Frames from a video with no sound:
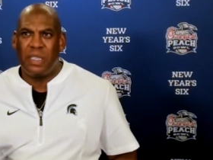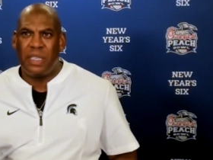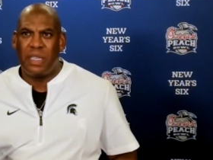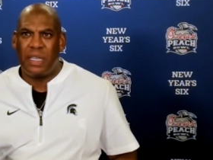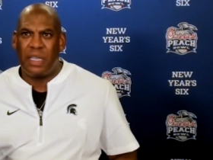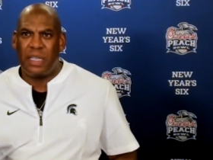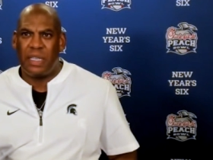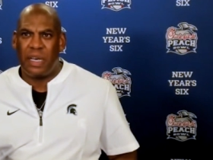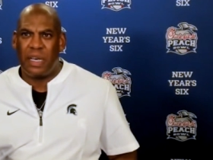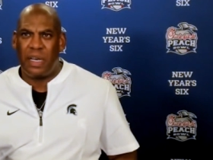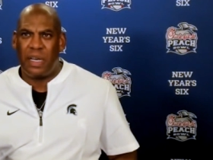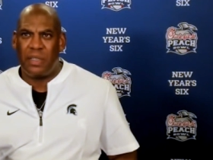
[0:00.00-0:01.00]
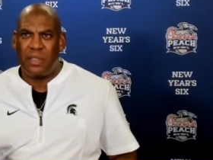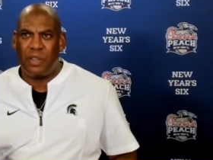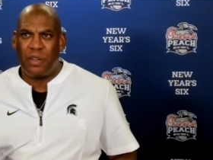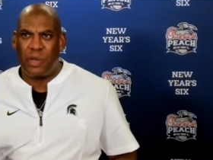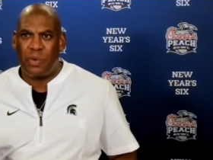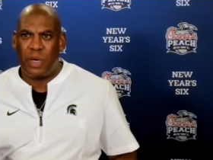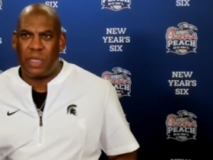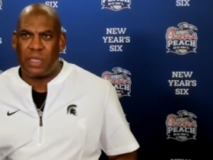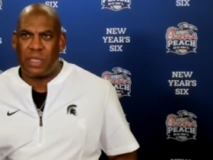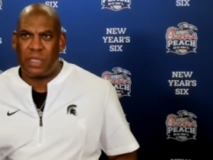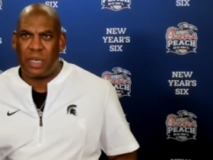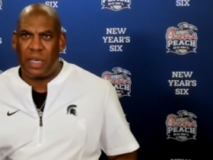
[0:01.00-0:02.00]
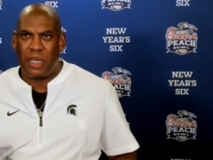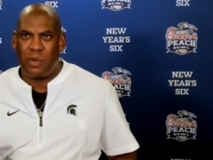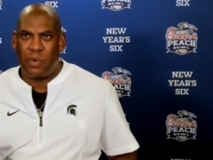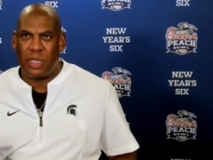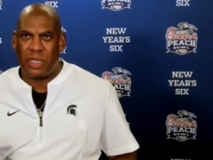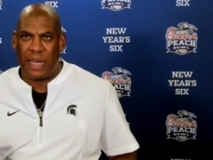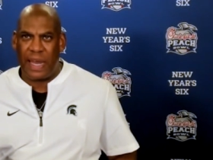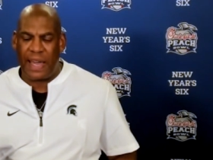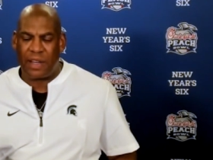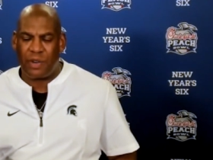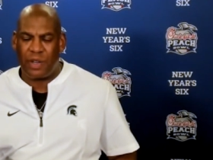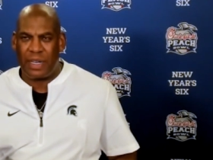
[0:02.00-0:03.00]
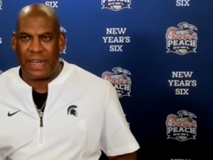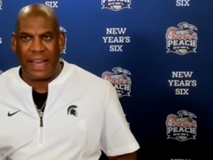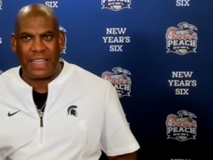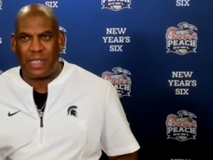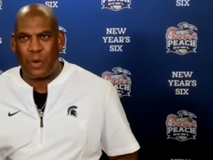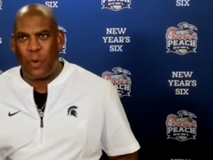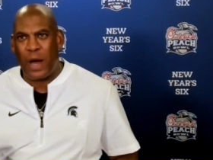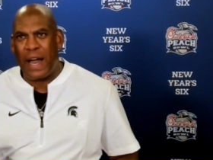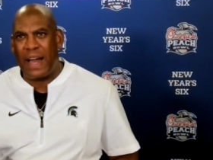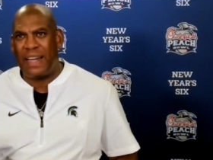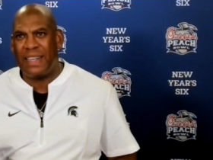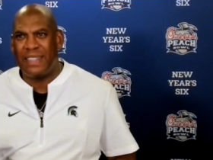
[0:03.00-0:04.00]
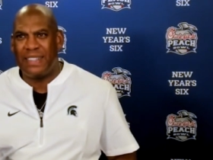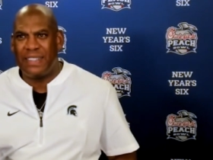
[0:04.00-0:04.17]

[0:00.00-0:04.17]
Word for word: and uh, you know he wasn't uh, he wasn't accurate and I asked him why I